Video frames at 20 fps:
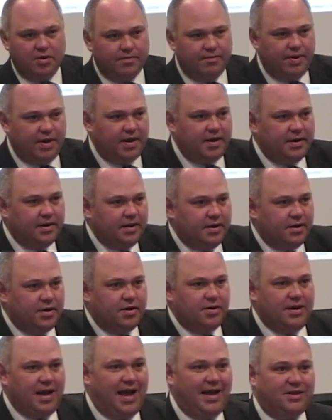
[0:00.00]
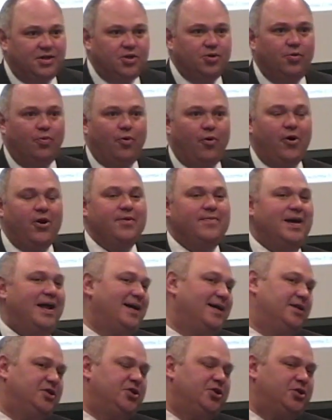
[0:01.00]
But you're not too worried about
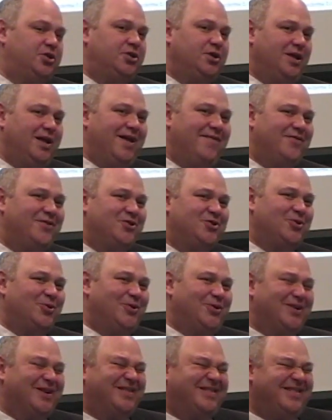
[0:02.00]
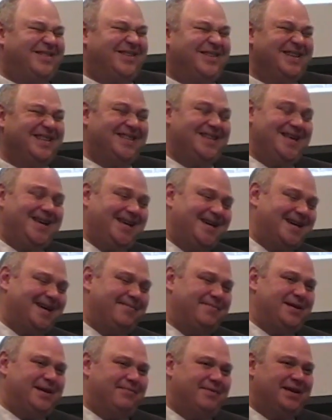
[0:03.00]
it because you still have control of the car. You think you're
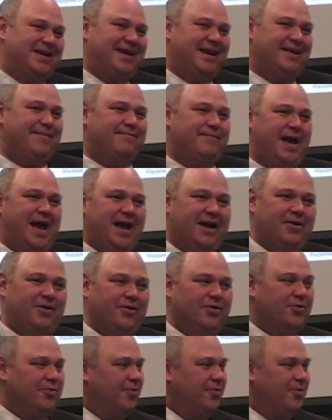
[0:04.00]
going to be able to get back on the